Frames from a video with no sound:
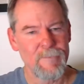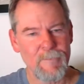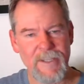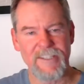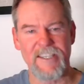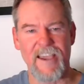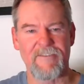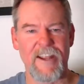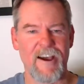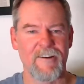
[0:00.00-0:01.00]
Be safe
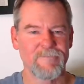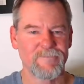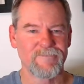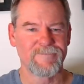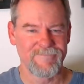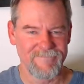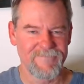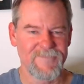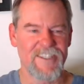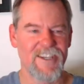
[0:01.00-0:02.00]
now.
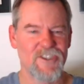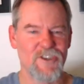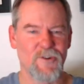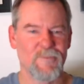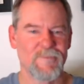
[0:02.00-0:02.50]
See you soon.